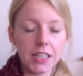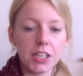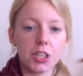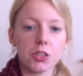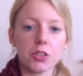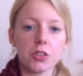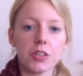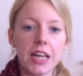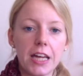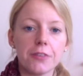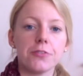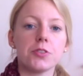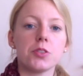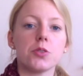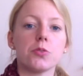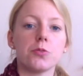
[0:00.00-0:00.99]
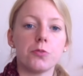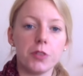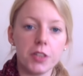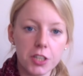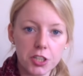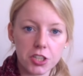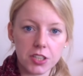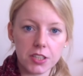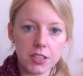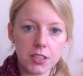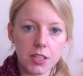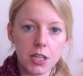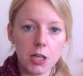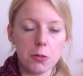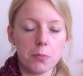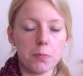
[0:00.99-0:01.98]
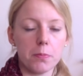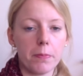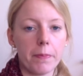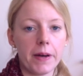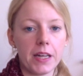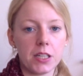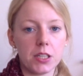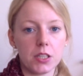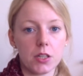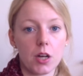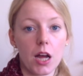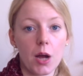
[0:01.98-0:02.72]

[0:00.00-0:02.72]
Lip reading: You don't have to finish it, but